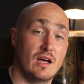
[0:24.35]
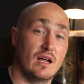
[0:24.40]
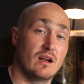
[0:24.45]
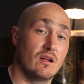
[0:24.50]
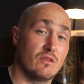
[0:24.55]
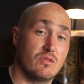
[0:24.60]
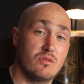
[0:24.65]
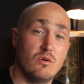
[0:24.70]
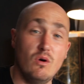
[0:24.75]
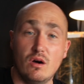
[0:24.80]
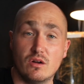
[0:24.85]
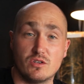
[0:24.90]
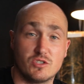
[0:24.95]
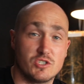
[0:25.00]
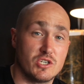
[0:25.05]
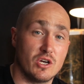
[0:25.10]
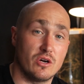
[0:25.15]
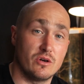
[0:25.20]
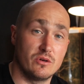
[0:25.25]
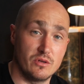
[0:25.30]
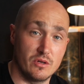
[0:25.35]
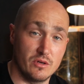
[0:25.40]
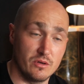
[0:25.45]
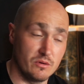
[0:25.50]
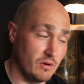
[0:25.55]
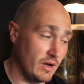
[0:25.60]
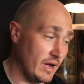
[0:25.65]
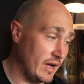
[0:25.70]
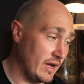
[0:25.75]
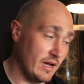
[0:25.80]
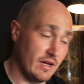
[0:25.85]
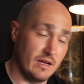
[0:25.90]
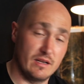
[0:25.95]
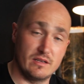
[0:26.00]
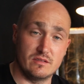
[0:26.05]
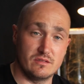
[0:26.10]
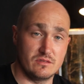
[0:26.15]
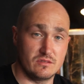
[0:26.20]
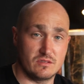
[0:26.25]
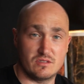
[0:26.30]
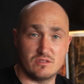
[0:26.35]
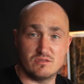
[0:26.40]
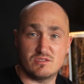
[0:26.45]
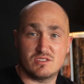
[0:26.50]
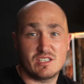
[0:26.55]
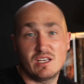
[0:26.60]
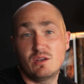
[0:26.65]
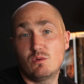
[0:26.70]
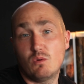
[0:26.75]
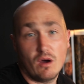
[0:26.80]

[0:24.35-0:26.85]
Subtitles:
and I thought I'd show you and see